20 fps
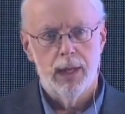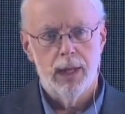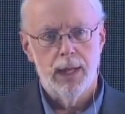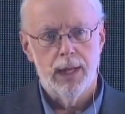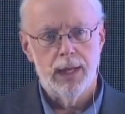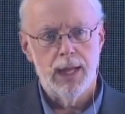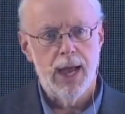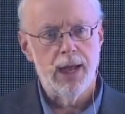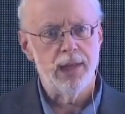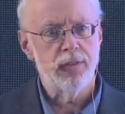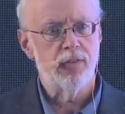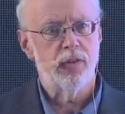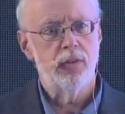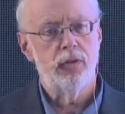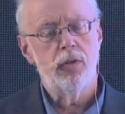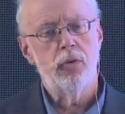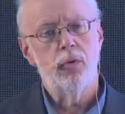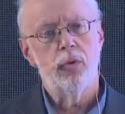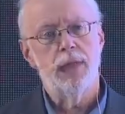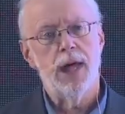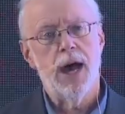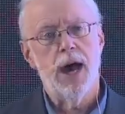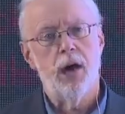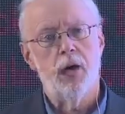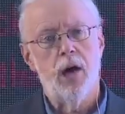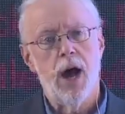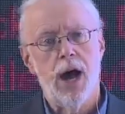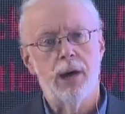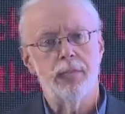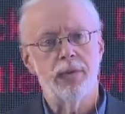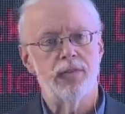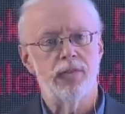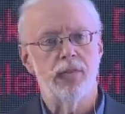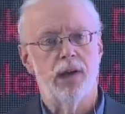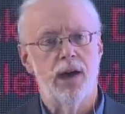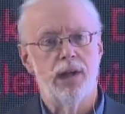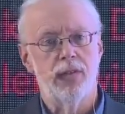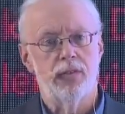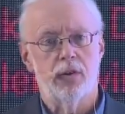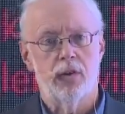It has to do with how
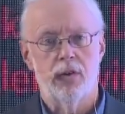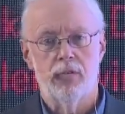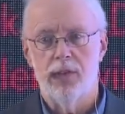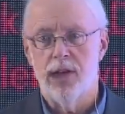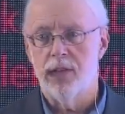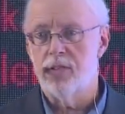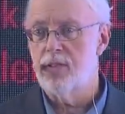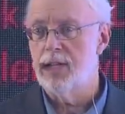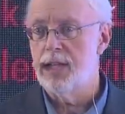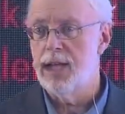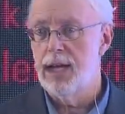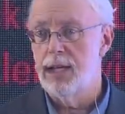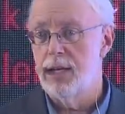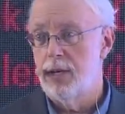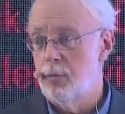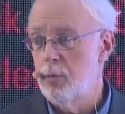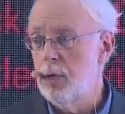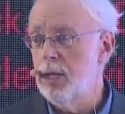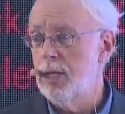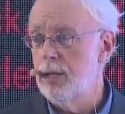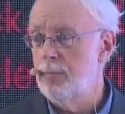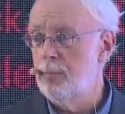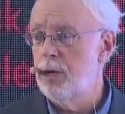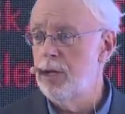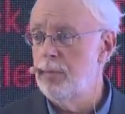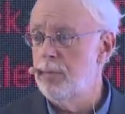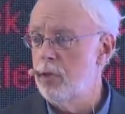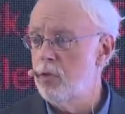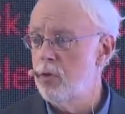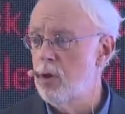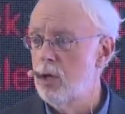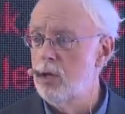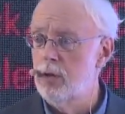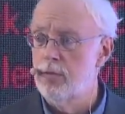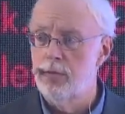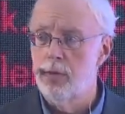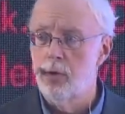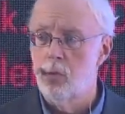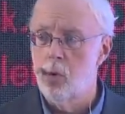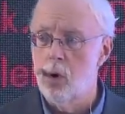homicides are investigated, really pretty much all
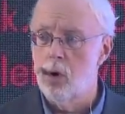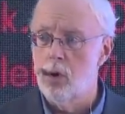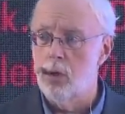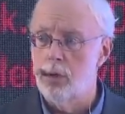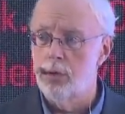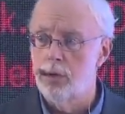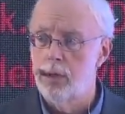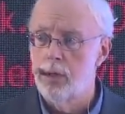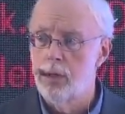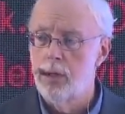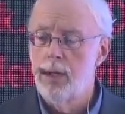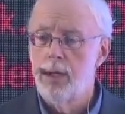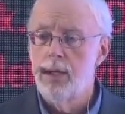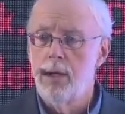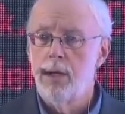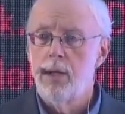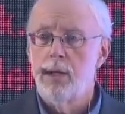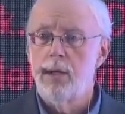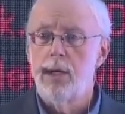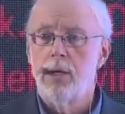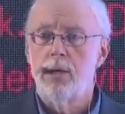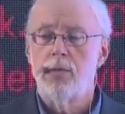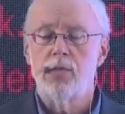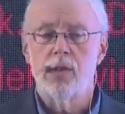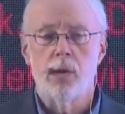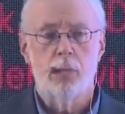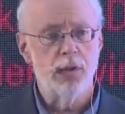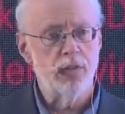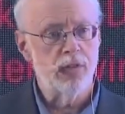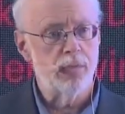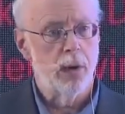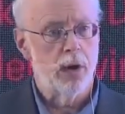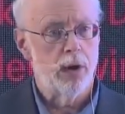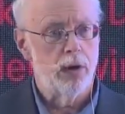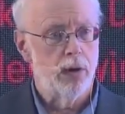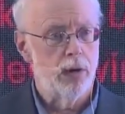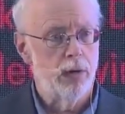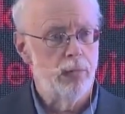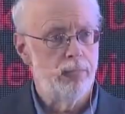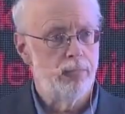over the world. If someone's
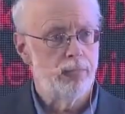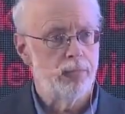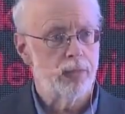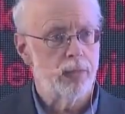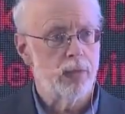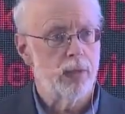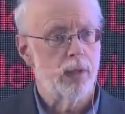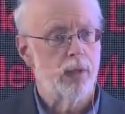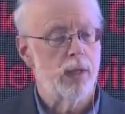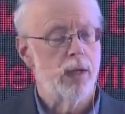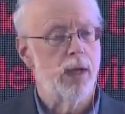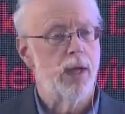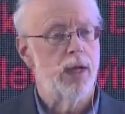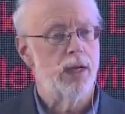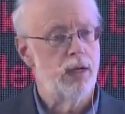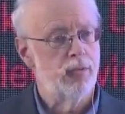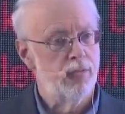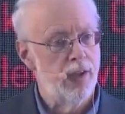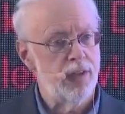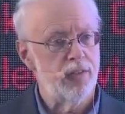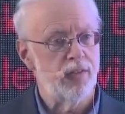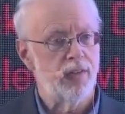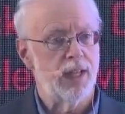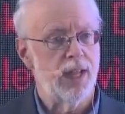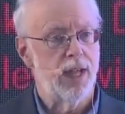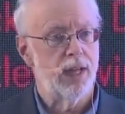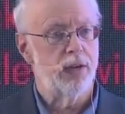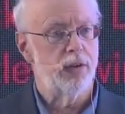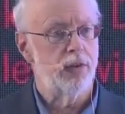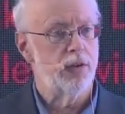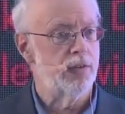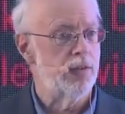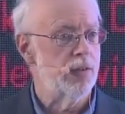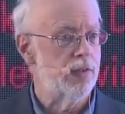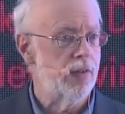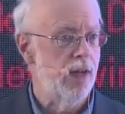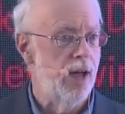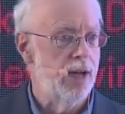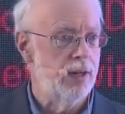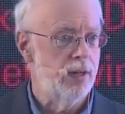murdered, an investigator is
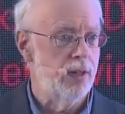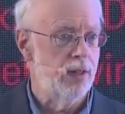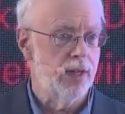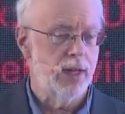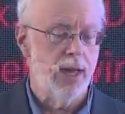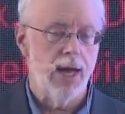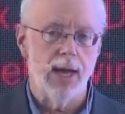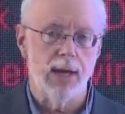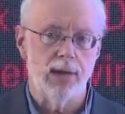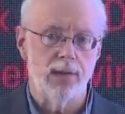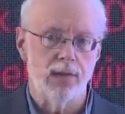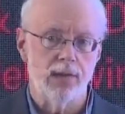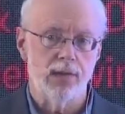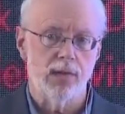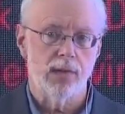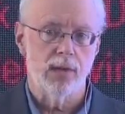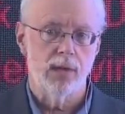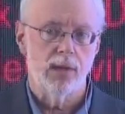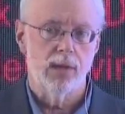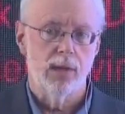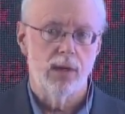assigned to the case.